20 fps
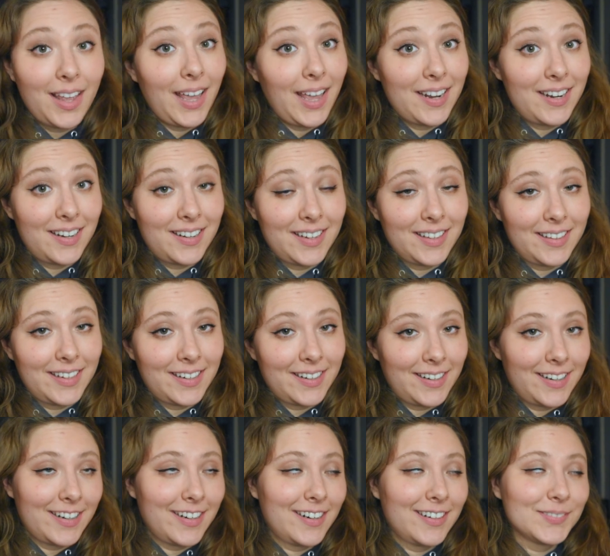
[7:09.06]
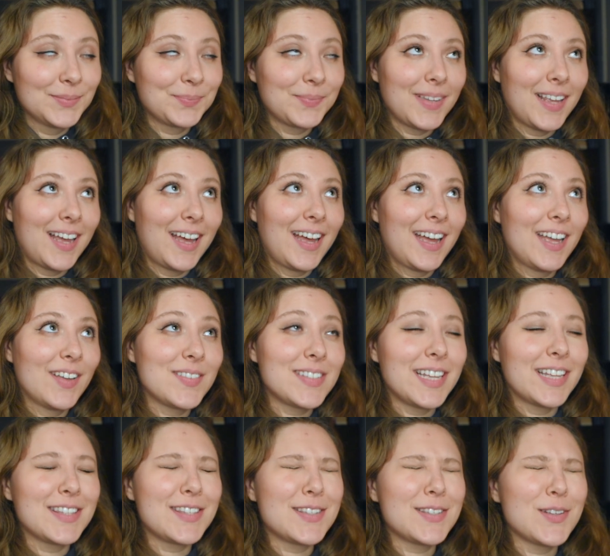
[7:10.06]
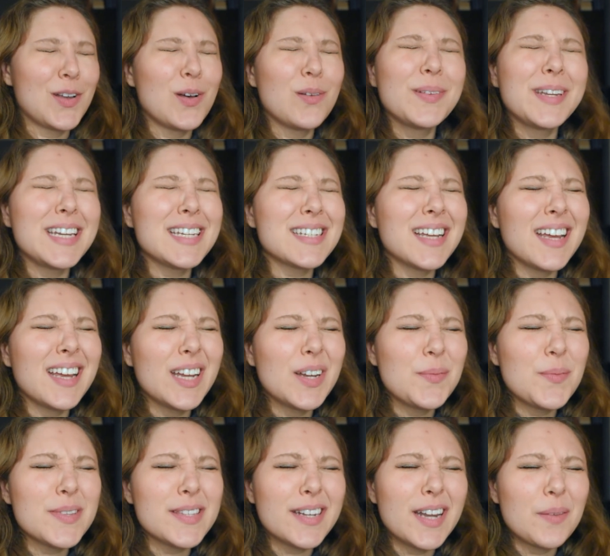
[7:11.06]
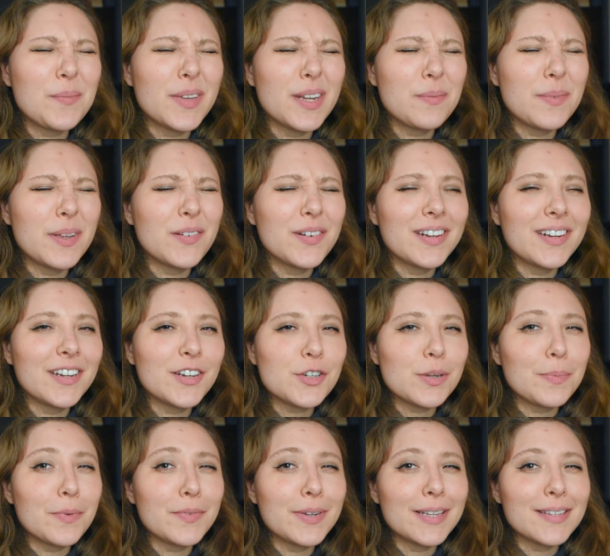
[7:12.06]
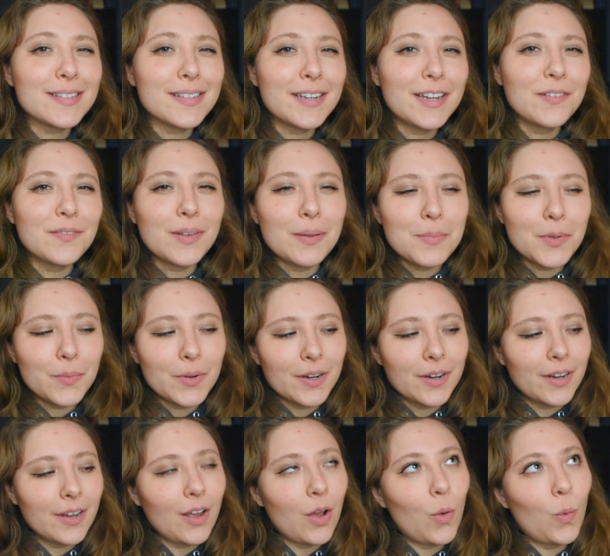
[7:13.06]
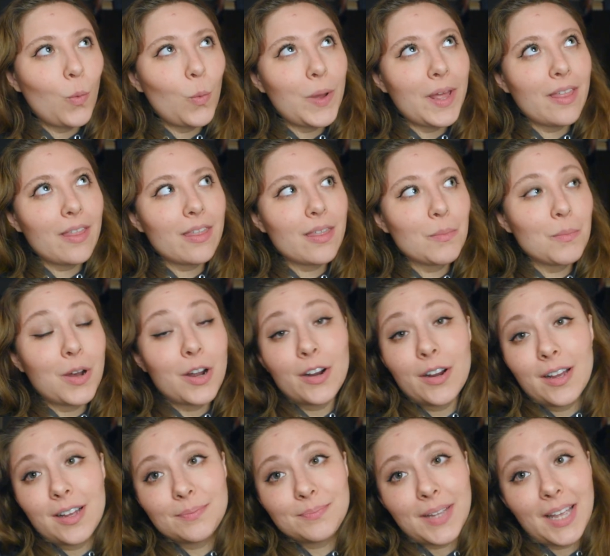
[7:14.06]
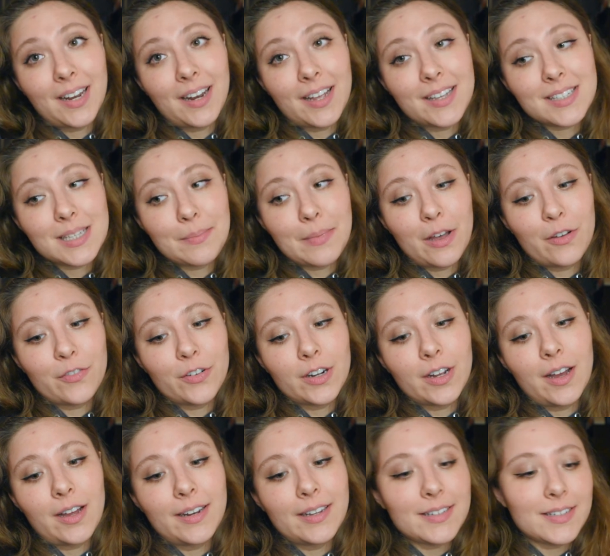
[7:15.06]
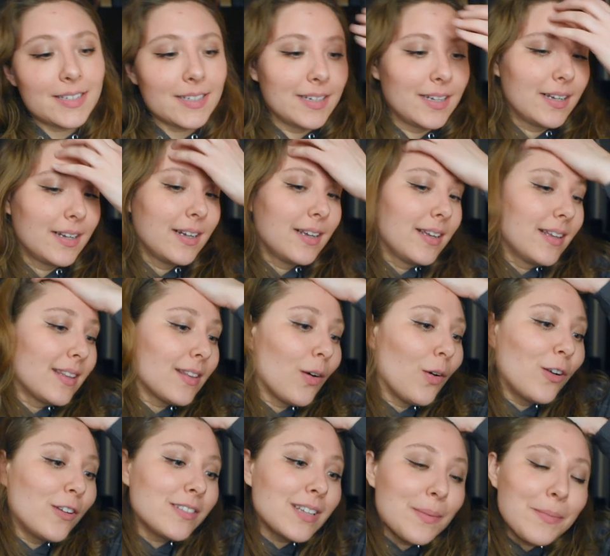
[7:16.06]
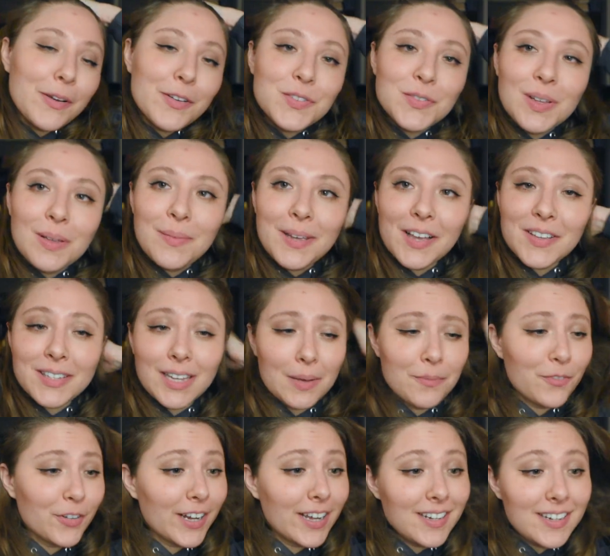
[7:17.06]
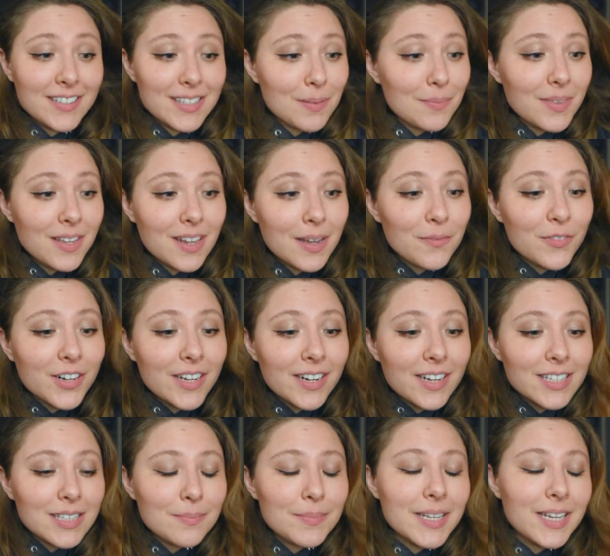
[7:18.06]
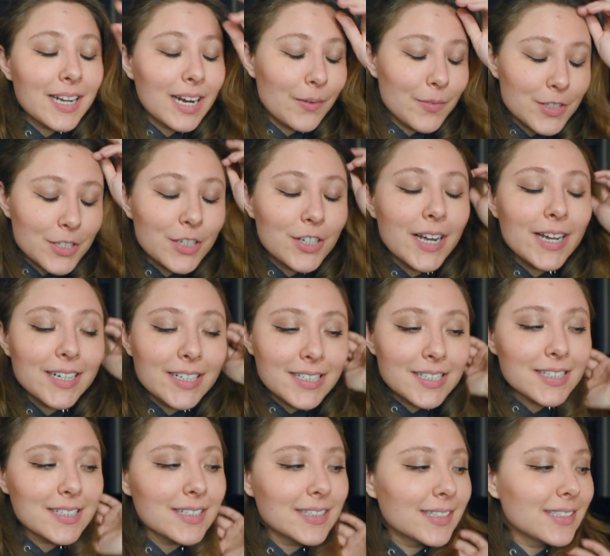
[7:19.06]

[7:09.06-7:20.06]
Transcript: Editing Leanna here. I have said so many times that I'm going to be reading Ship of Destiny in February with Mara, and I somehow forgot it. The whole time I was filming, I was like, I'm forgetting something, I'm forgetting something, and I was correct.